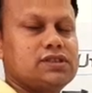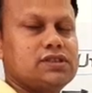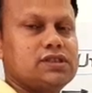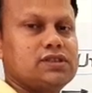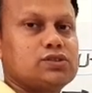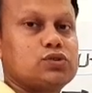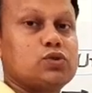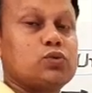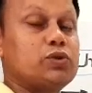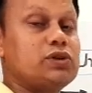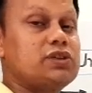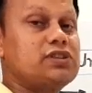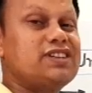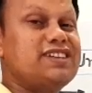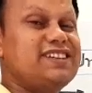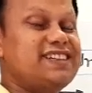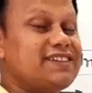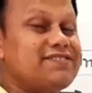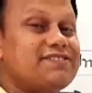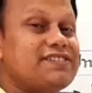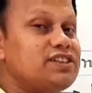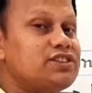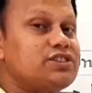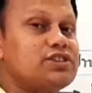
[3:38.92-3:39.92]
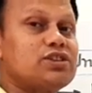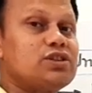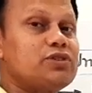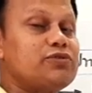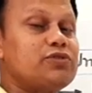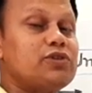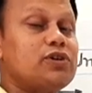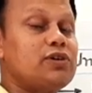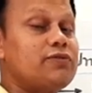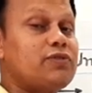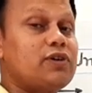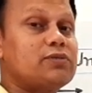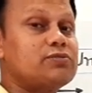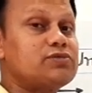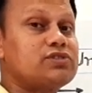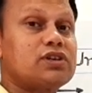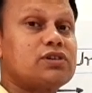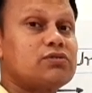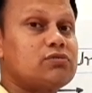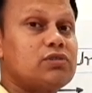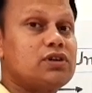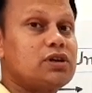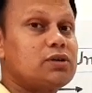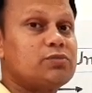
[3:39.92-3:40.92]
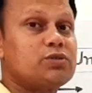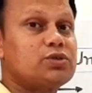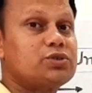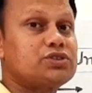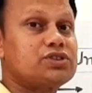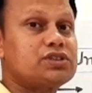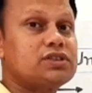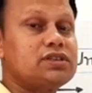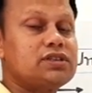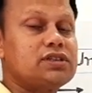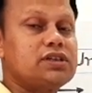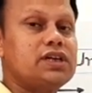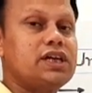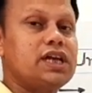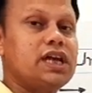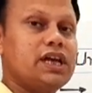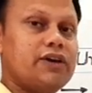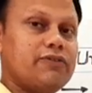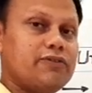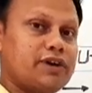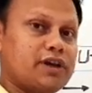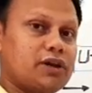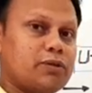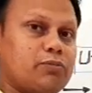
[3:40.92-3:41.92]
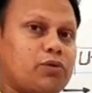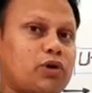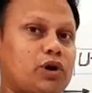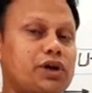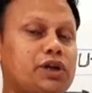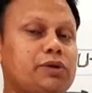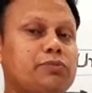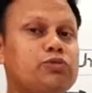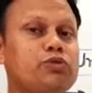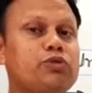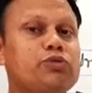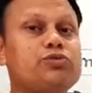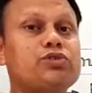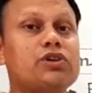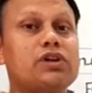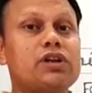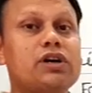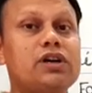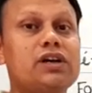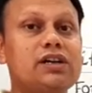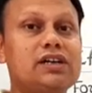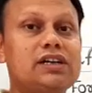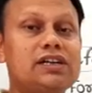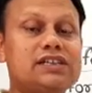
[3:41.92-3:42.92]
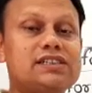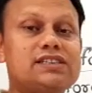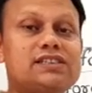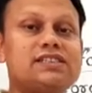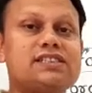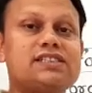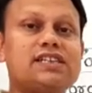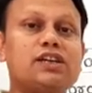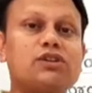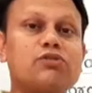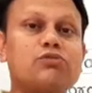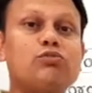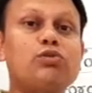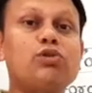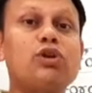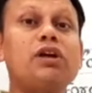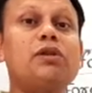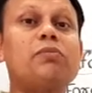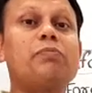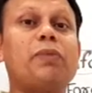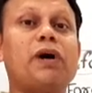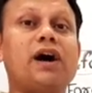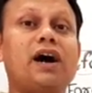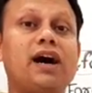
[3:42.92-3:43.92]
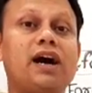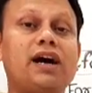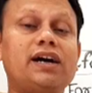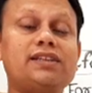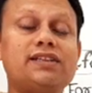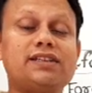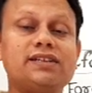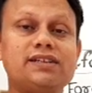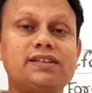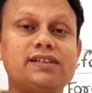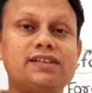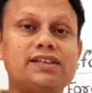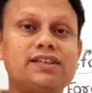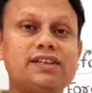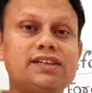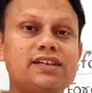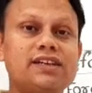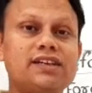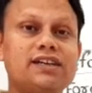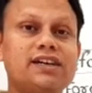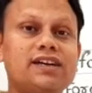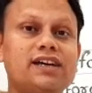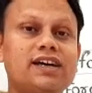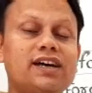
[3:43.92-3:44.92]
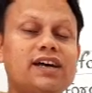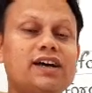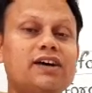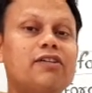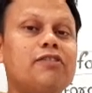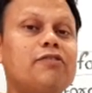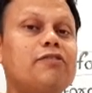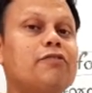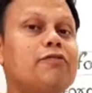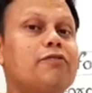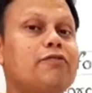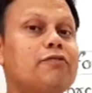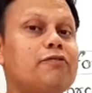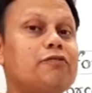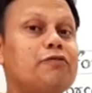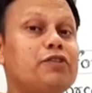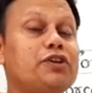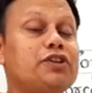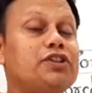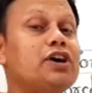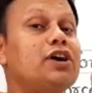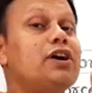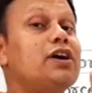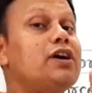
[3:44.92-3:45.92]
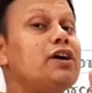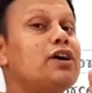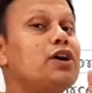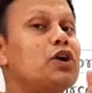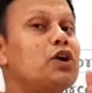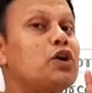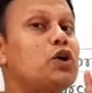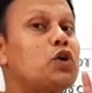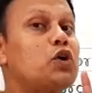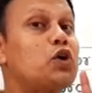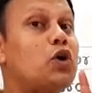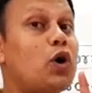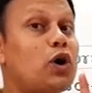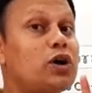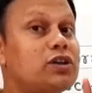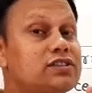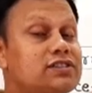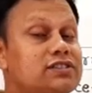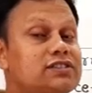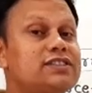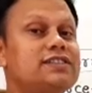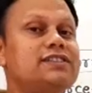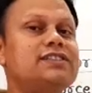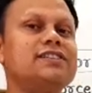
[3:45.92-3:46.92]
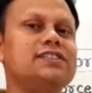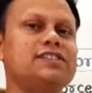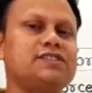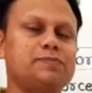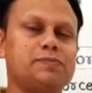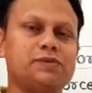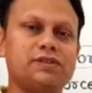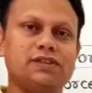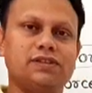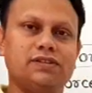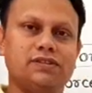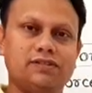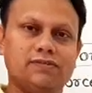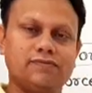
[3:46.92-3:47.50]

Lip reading: So what is the definition of uniform circular motion? When a body moves on a circular path with a constant speed.